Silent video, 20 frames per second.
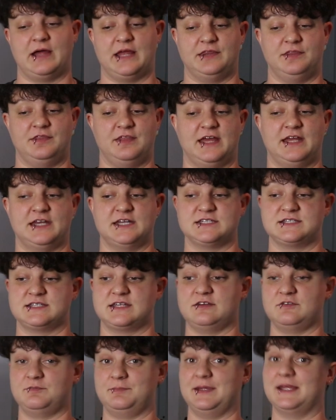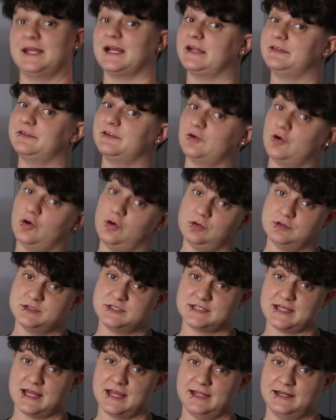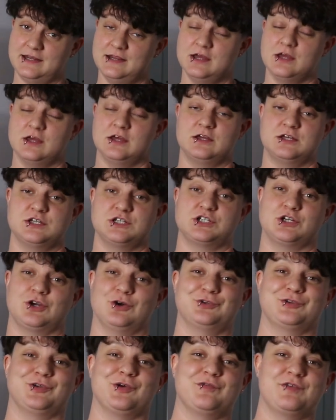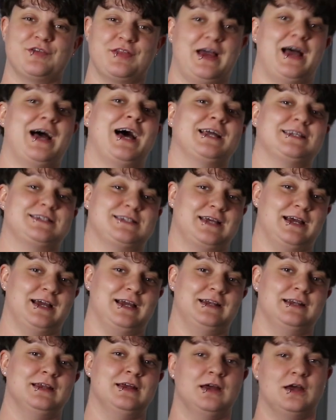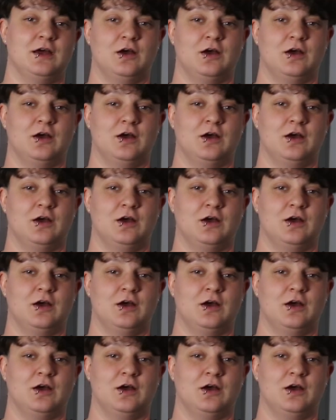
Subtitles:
and then instead of being on the cold side, she goes over to the hot side.